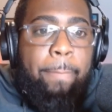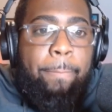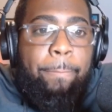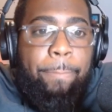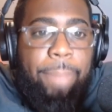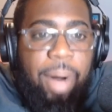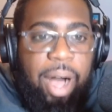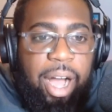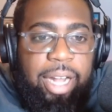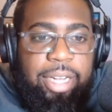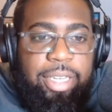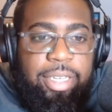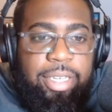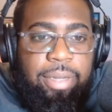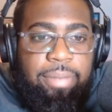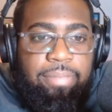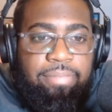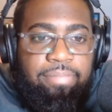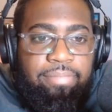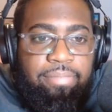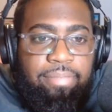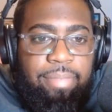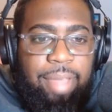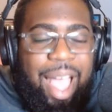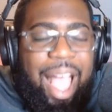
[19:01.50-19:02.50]
but
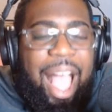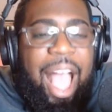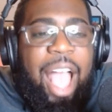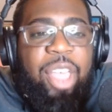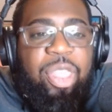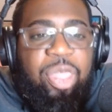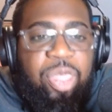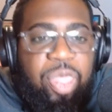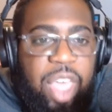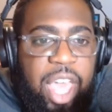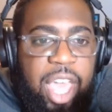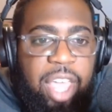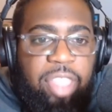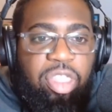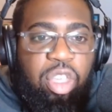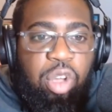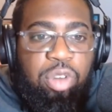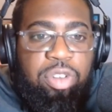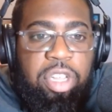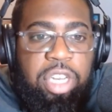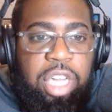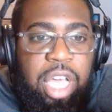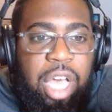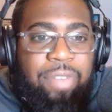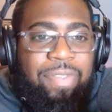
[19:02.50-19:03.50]
I think there's
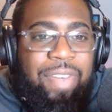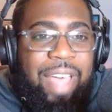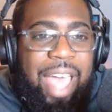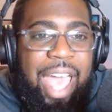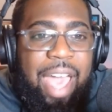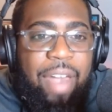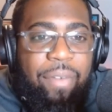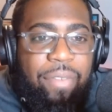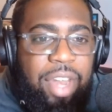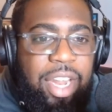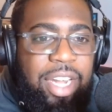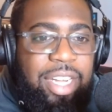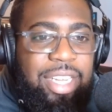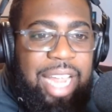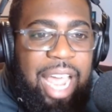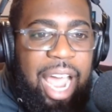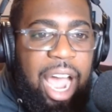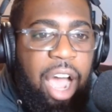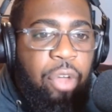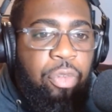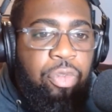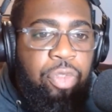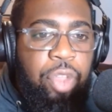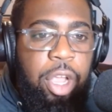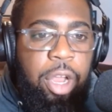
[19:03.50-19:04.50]
enough evidence
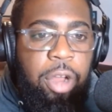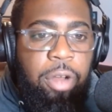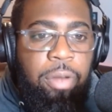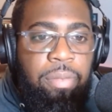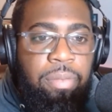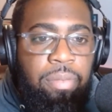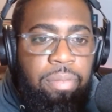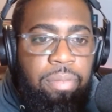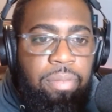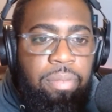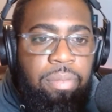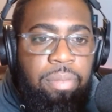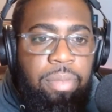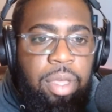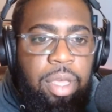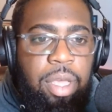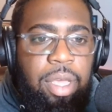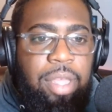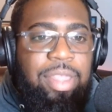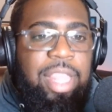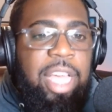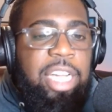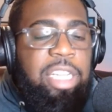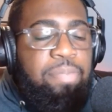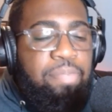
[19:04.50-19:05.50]
out there
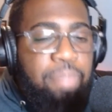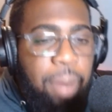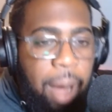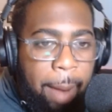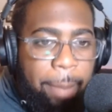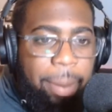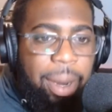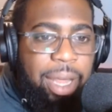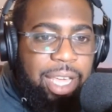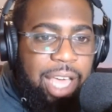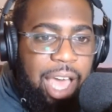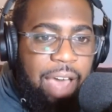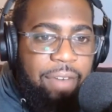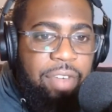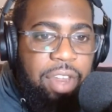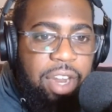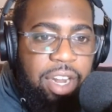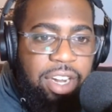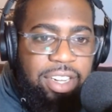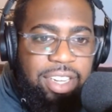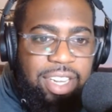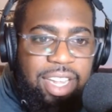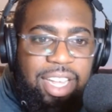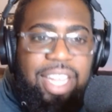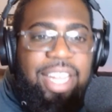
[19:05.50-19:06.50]
that's public
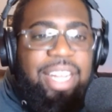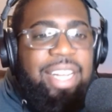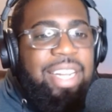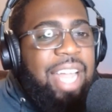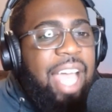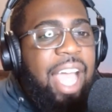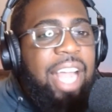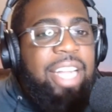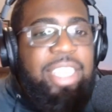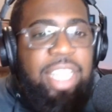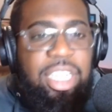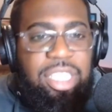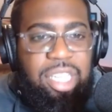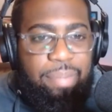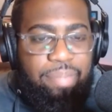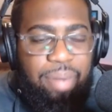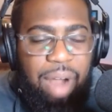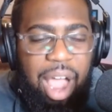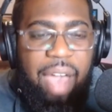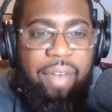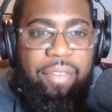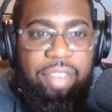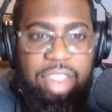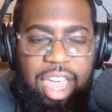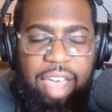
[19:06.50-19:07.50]
evidence, not just a
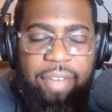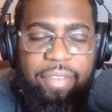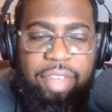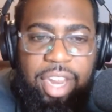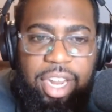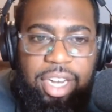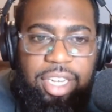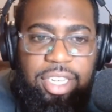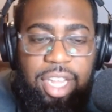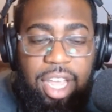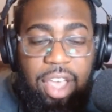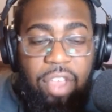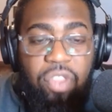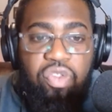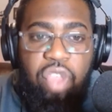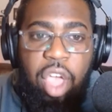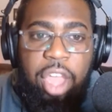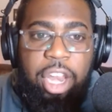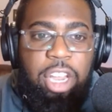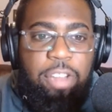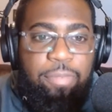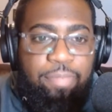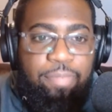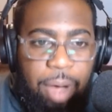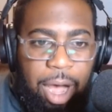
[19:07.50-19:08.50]
private evidence that
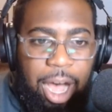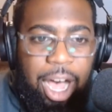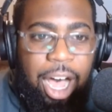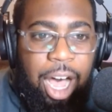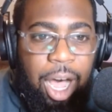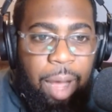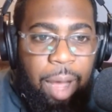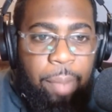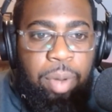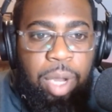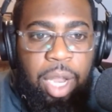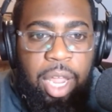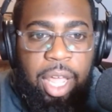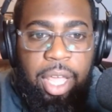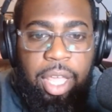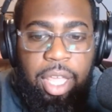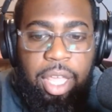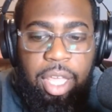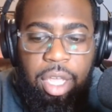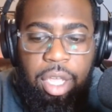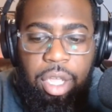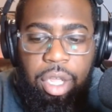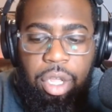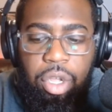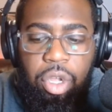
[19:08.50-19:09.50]
is public,
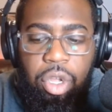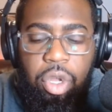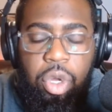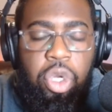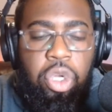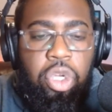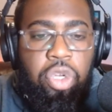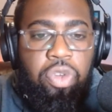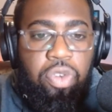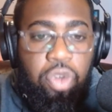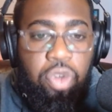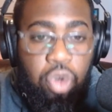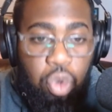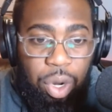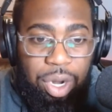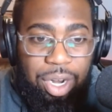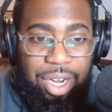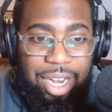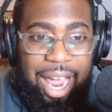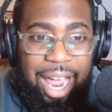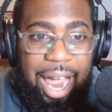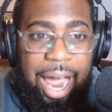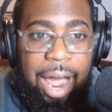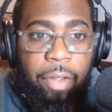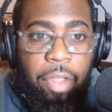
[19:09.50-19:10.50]
to
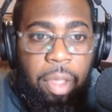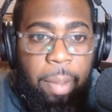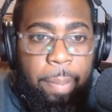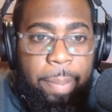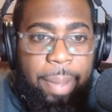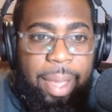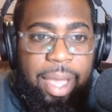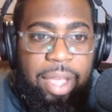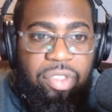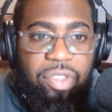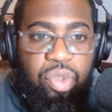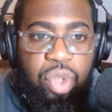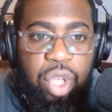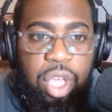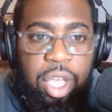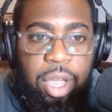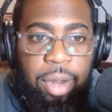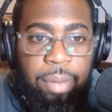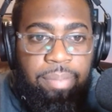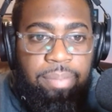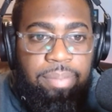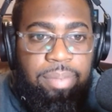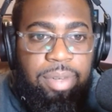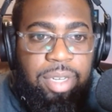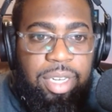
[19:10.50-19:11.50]
allow the Big Ten
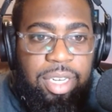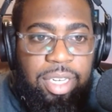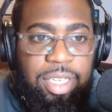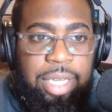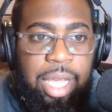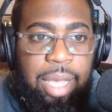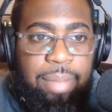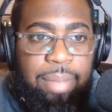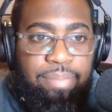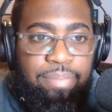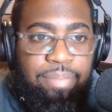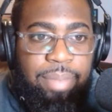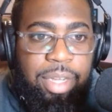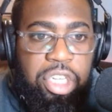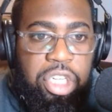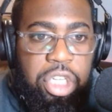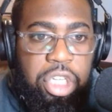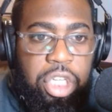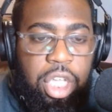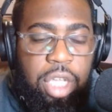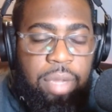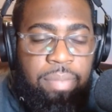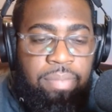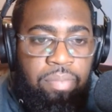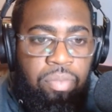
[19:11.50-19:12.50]
to say,
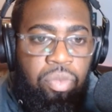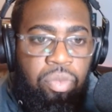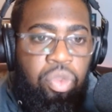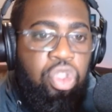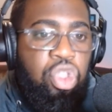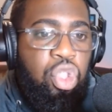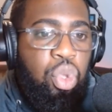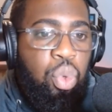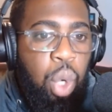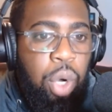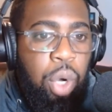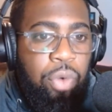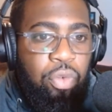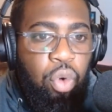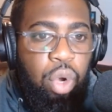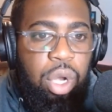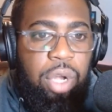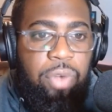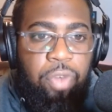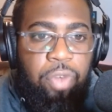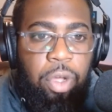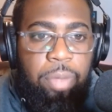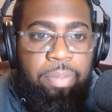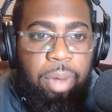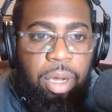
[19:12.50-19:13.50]
Michigan, the Wolverine
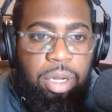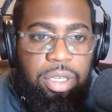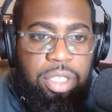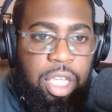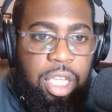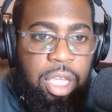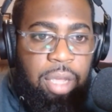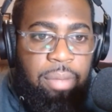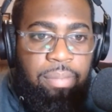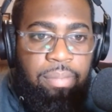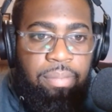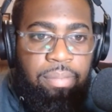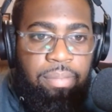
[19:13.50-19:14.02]
football team,